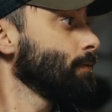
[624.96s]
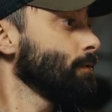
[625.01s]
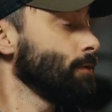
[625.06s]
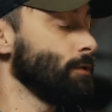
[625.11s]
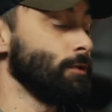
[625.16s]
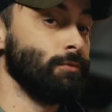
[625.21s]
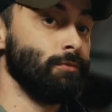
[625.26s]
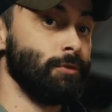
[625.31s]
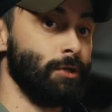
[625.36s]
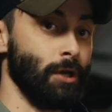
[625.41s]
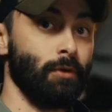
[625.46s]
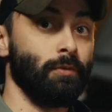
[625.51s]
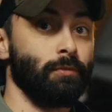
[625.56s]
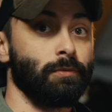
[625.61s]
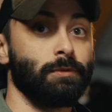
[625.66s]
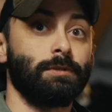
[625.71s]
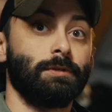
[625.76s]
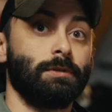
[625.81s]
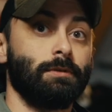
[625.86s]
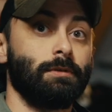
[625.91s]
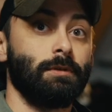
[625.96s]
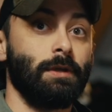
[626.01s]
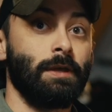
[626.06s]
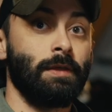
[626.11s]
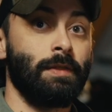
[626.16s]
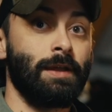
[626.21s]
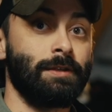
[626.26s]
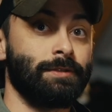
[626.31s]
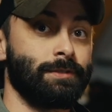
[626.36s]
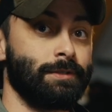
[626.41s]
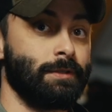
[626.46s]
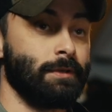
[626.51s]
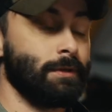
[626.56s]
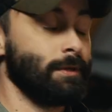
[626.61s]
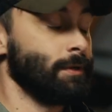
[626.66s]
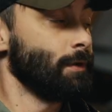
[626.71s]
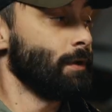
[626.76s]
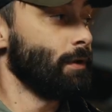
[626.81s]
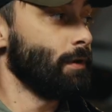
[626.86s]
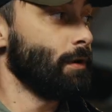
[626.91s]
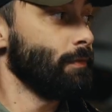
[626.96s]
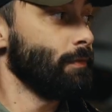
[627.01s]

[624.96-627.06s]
You don't, and that's the